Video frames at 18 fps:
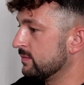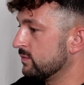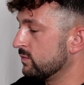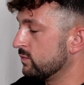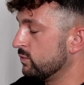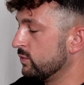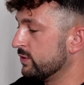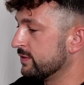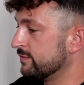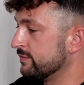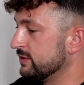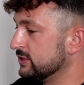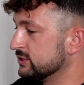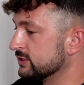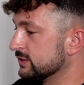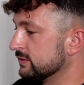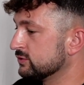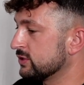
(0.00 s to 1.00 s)
with a
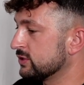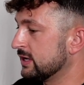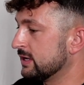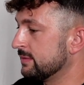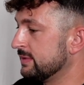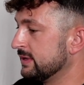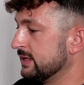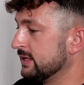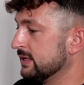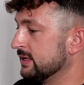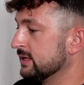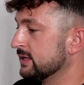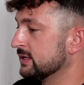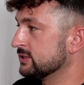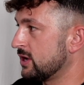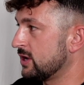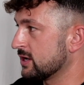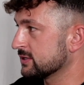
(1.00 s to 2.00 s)
vision of trying to be a
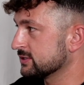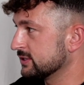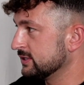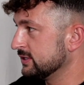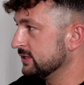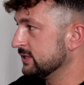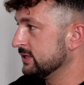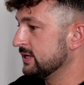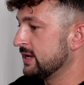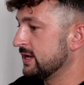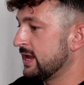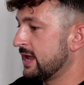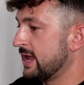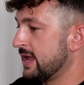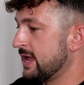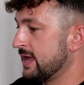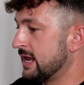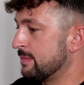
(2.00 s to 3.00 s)
doctor.
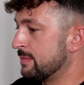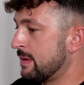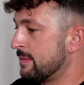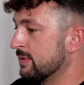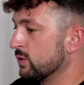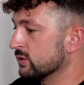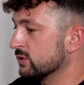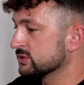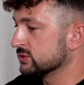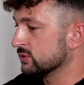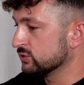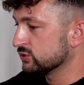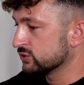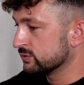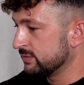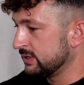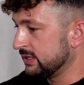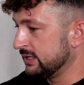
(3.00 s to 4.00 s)
And I remember going to social
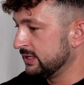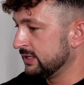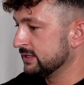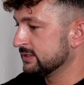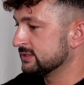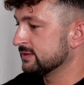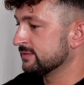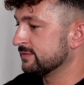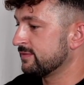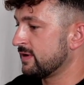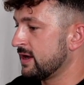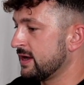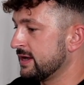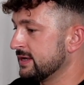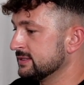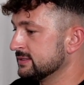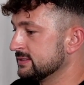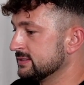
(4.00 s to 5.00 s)
media to
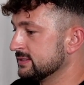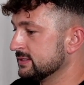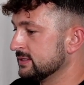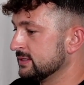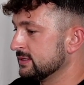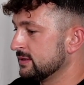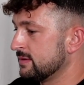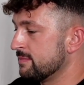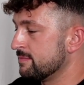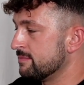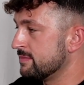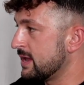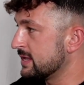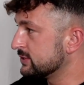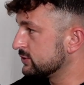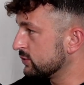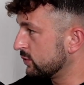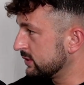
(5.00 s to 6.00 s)
find
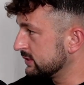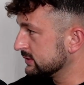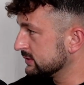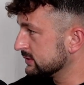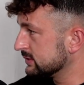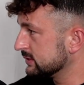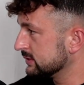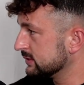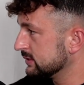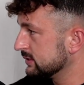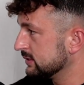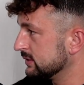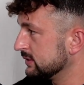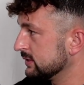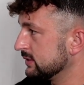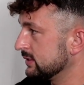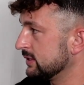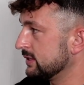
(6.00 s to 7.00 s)
mentors
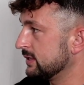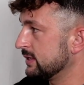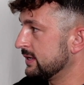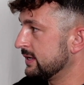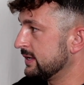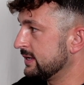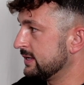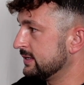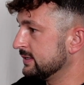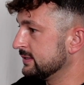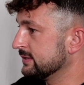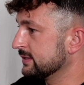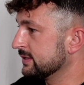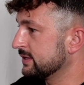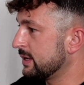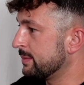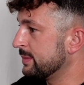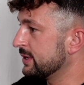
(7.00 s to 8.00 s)
and
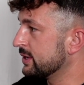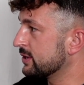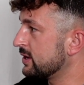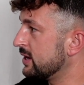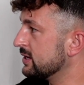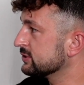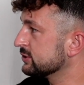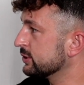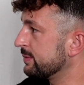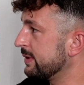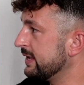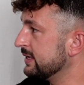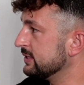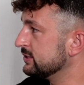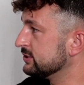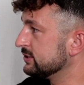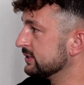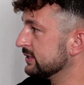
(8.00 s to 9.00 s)
coming across your
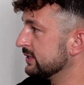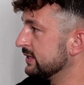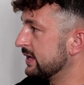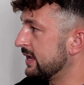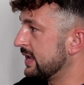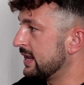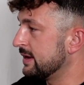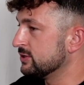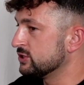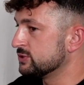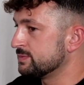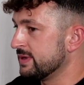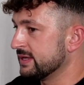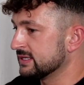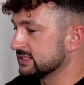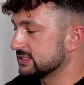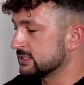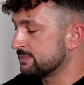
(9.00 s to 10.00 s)
page and just being
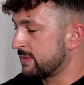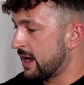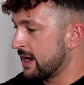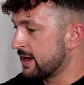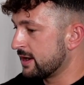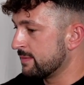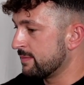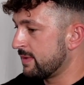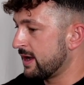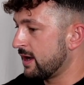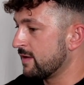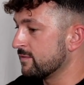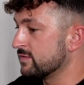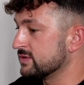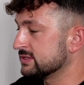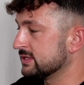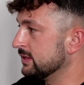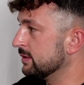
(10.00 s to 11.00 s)
inspired by,
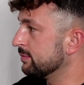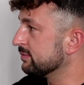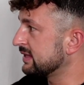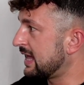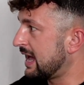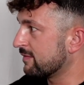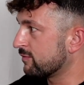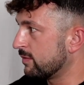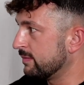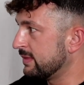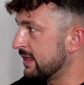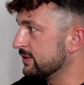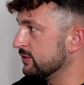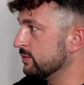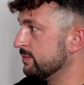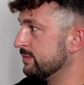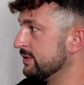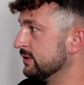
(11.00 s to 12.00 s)
obviously, the platform that you
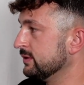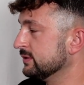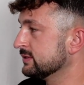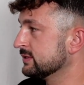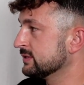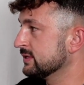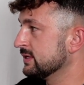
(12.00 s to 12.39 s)
built.